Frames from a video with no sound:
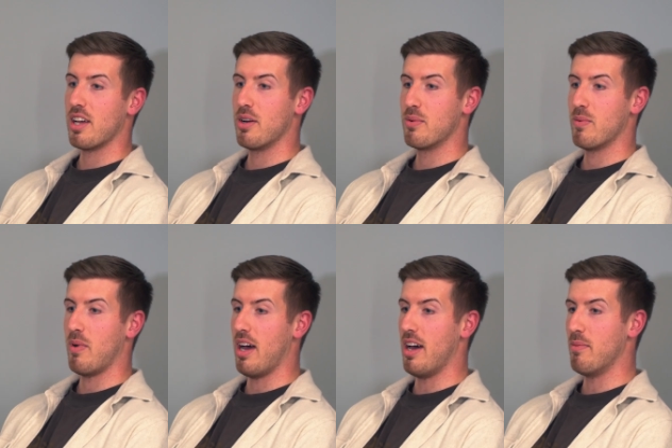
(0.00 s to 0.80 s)
so
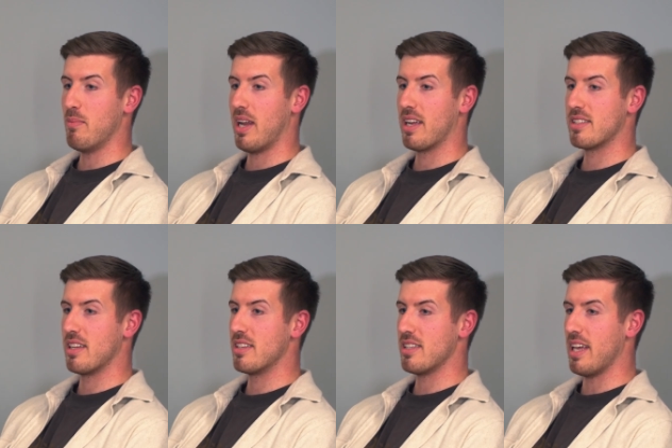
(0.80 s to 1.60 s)

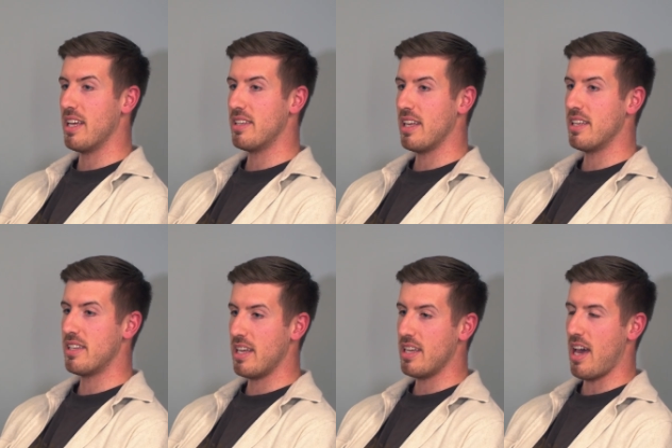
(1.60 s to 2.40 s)
LinkedIn's
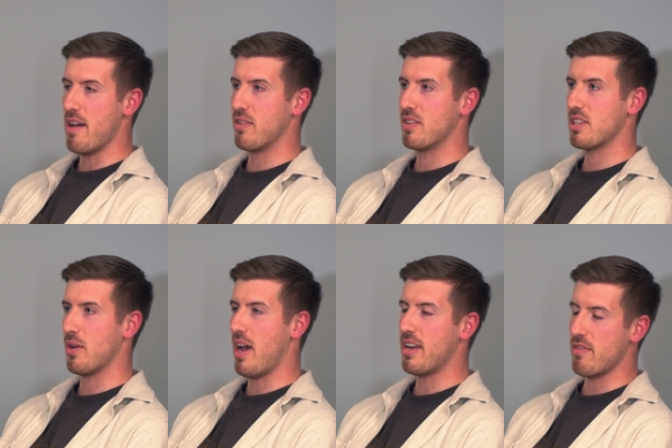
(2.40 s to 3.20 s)
Edd Evans,
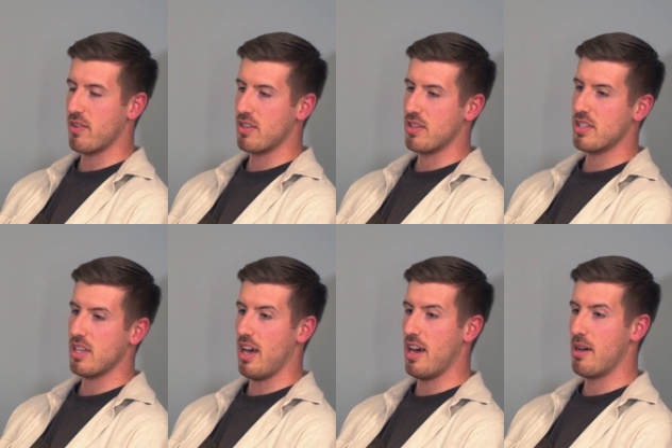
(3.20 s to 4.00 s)
so Edd
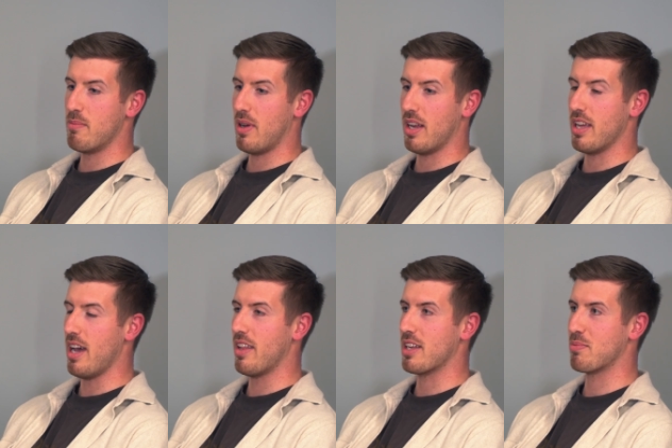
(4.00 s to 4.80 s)
Evans, and
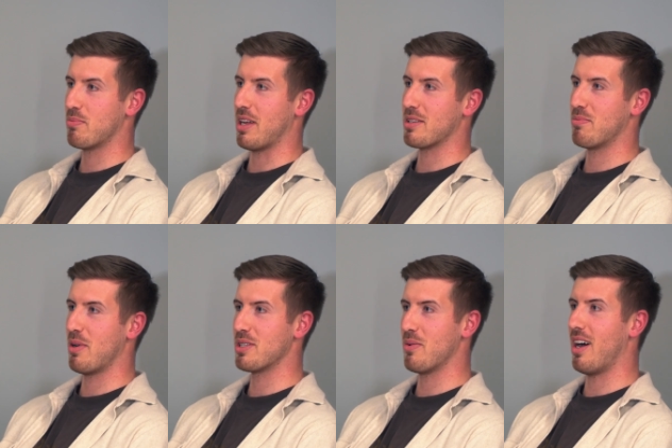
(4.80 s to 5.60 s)
yeah, that's
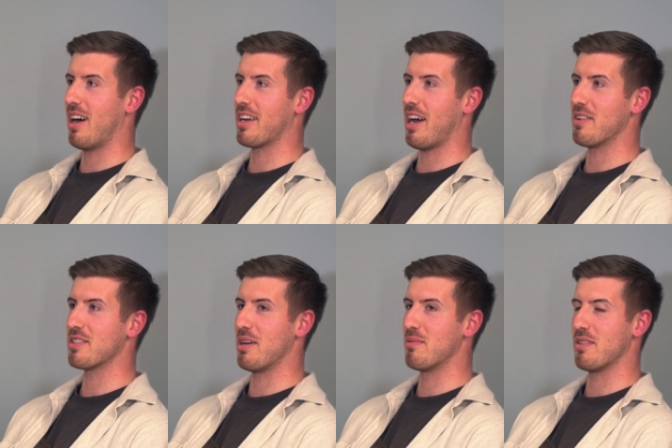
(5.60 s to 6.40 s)
mostly where I hang out
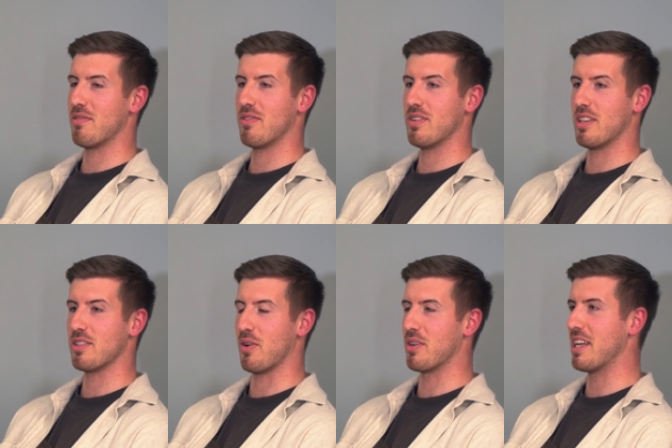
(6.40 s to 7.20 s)
in terms of
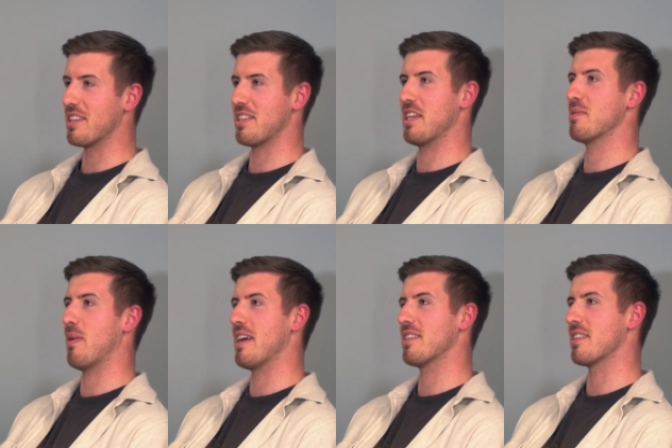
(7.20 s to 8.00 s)
the sort of D2C
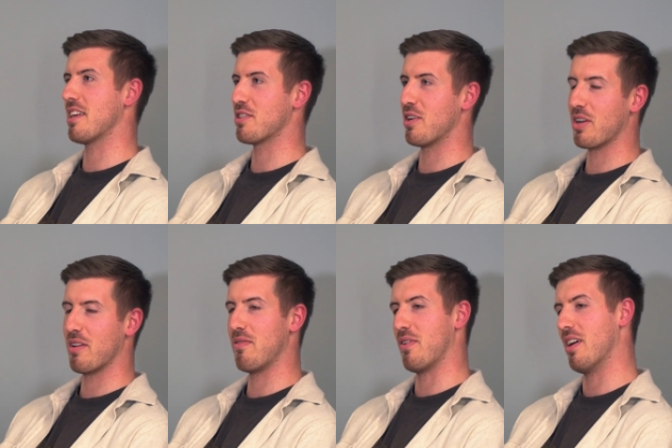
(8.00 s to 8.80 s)
space, etc.
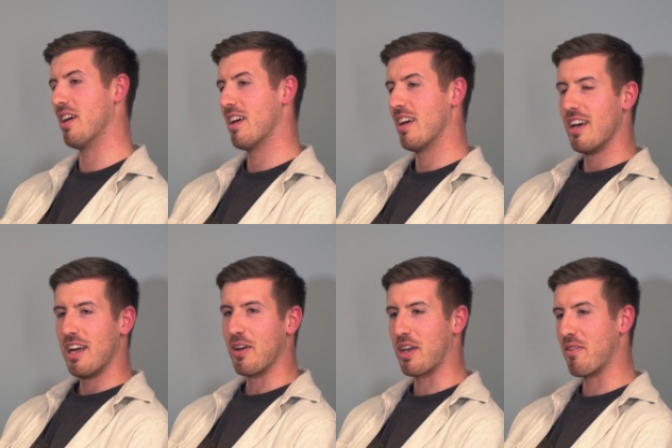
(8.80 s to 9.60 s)

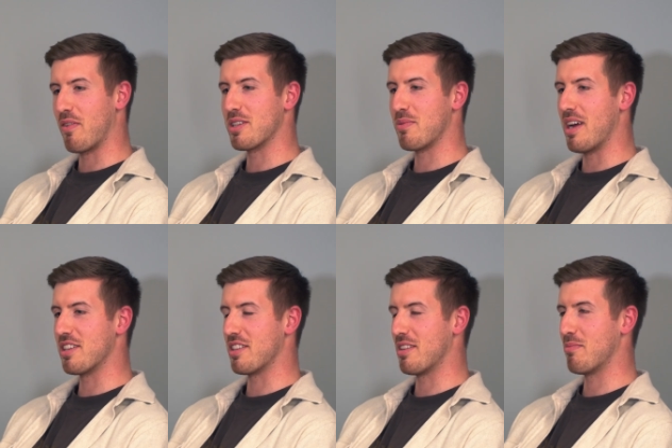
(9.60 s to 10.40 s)
Looking for
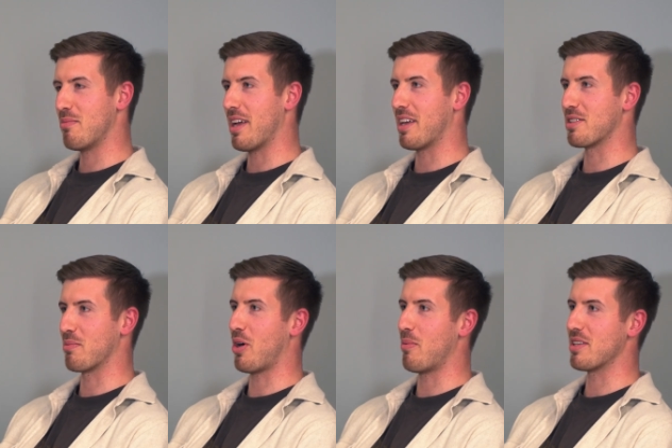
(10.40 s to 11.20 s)
inspiration and making
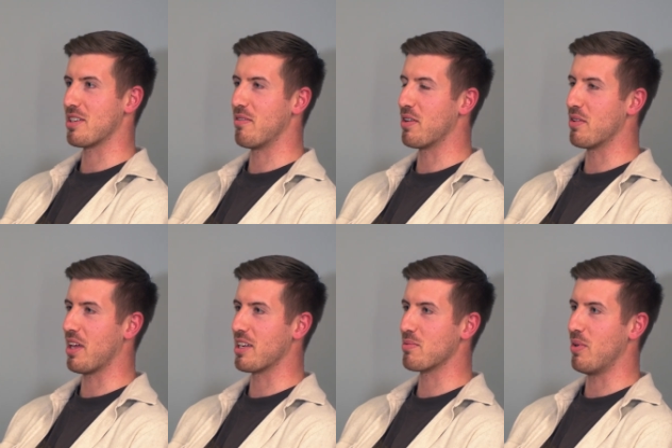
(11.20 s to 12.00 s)
some comments on a few
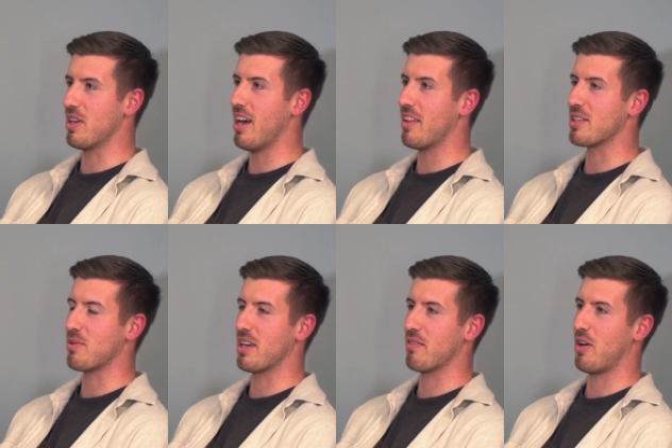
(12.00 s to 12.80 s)
things. But yeah,
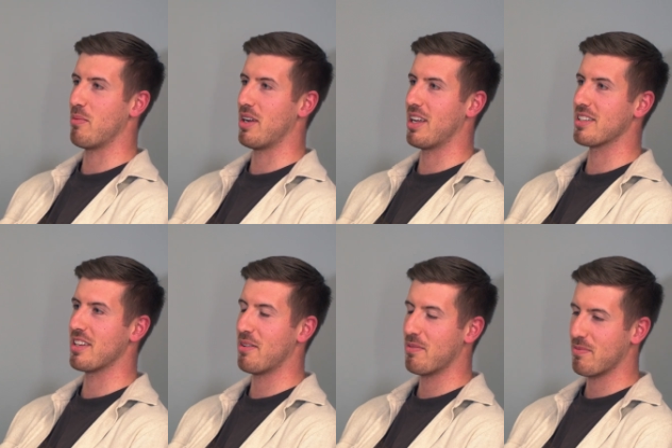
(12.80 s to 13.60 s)
that's where you can find me on LinkedIn.